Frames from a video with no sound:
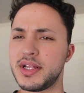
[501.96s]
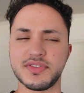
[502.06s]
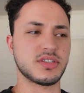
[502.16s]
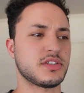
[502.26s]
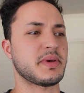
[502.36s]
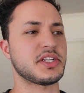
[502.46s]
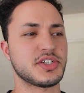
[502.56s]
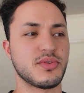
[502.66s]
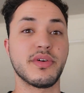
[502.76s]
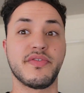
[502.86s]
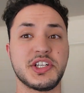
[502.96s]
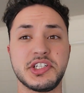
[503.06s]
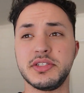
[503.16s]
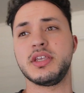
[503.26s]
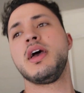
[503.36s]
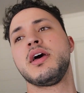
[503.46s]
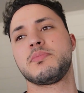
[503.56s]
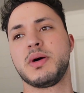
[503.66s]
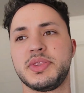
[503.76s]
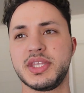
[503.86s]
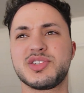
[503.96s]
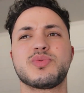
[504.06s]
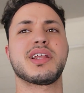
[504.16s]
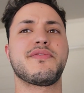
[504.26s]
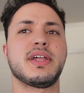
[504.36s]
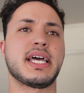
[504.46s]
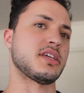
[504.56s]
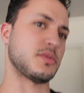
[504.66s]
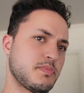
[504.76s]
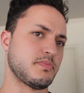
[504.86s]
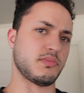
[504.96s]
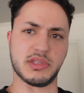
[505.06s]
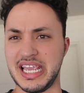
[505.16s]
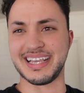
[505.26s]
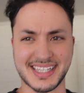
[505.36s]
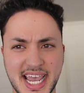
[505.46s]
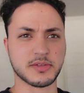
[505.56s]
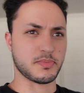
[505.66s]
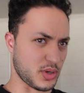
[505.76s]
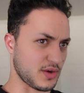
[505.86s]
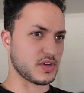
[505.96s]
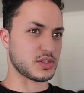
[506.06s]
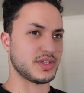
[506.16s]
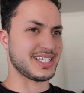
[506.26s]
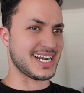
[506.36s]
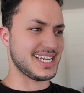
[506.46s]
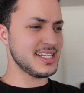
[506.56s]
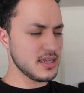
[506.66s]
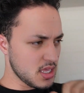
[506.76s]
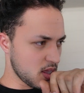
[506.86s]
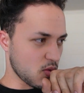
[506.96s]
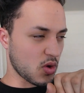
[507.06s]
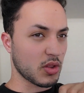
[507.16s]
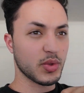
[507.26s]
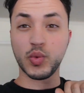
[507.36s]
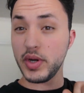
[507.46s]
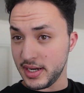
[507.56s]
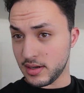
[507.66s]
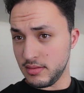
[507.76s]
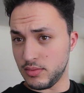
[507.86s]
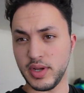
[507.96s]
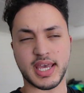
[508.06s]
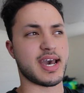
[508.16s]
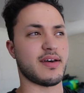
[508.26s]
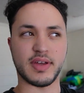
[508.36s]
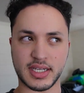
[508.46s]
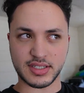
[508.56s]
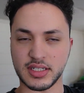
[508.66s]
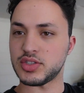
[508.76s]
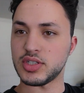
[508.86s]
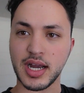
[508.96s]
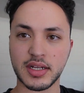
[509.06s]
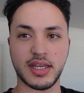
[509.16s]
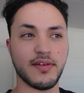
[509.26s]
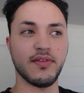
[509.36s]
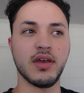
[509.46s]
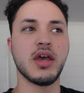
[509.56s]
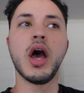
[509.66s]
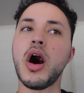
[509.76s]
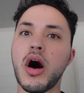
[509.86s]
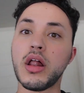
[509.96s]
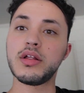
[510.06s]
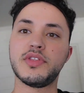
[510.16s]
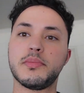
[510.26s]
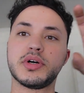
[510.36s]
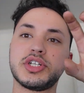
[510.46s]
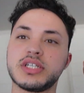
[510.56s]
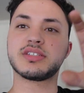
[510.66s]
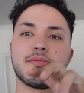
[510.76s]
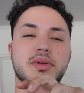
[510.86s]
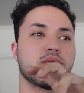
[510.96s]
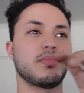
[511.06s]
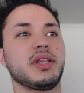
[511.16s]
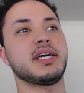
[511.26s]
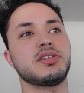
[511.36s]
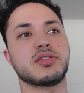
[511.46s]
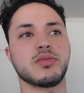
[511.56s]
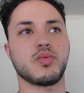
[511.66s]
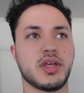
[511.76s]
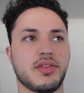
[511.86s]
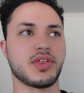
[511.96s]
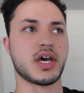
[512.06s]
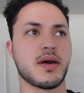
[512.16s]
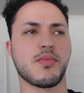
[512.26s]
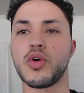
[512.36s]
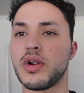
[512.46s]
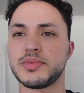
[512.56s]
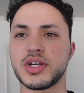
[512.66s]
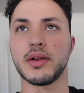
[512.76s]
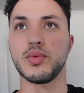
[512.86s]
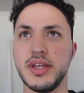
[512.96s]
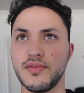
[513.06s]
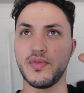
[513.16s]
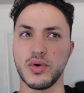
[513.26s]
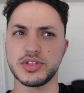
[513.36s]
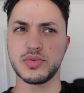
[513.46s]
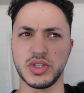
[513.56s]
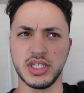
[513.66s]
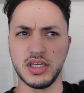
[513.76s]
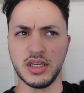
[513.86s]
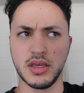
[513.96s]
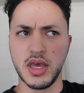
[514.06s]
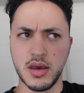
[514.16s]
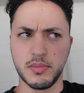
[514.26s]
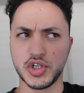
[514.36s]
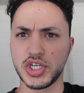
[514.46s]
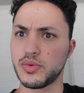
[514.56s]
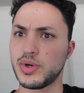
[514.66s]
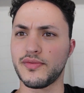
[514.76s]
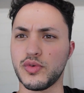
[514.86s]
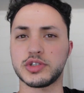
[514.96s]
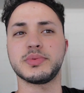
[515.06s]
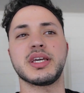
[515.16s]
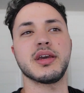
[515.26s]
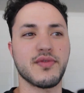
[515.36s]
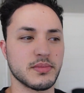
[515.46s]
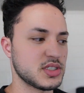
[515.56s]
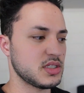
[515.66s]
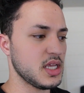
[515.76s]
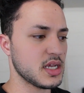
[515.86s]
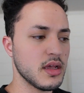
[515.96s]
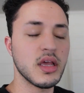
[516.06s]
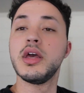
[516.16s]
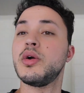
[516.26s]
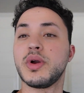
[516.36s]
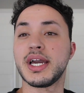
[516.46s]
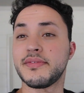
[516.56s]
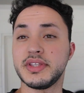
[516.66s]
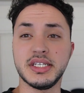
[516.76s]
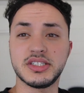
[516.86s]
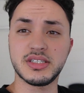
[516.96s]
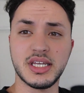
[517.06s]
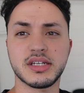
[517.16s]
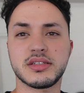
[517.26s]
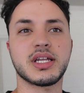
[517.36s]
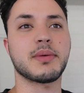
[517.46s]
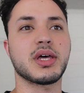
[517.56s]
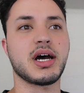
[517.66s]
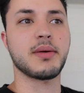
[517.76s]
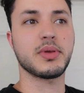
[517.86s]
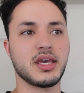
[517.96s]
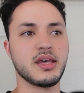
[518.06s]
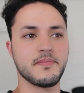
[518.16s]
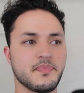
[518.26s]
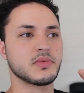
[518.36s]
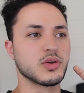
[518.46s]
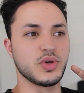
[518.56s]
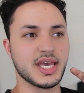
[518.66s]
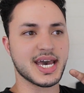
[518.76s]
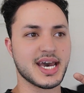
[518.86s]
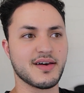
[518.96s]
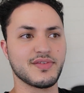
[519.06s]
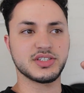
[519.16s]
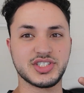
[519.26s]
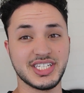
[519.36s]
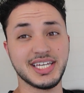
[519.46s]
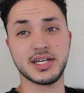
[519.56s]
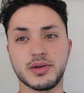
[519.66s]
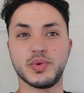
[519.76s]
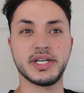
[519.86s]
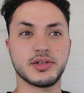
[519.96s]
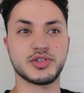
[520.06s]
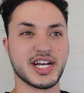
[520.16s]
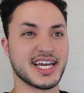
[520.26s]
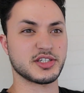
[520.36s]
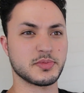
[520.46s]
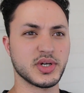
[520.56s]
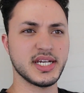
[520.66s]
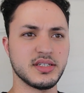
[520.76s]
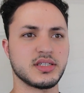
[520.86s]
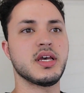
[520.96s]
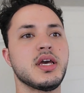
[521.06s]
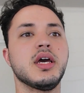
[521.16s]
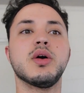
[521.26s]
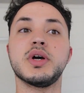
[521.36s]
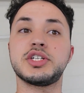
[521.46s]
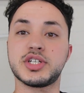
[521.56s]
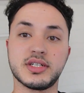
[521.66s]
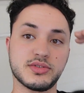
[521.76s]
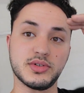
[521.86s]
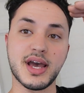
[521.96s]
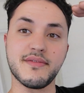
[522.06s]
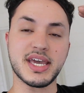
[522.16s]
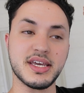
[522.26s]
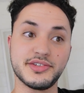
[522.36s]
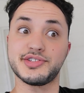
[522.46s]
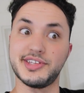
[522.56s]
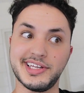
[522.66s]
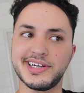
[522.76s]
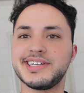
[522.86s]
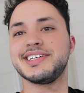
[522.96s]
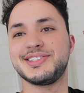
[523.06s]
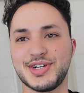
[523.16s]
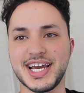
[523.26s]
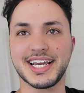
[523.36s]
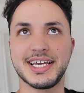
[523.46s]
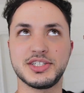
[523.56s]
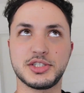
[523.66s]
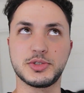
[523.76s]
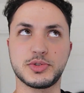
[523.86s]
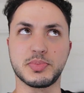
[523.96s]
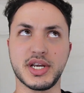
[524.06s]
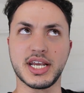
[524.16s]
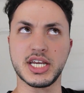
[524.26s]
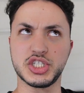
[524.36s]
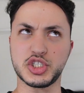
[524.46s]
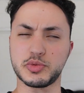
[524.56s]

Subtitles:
of suspension revisions, but this one I feel like is the exact perfect one that I need. On the rear, we have, like I said, stock diff. All of the bushings have been replaced with, reinforced with the bushing reinforcement kit from Steeda. We have the Steeda Stop the Hop kit. We have Steeda rear drag springs, which do have a Steeda drag spring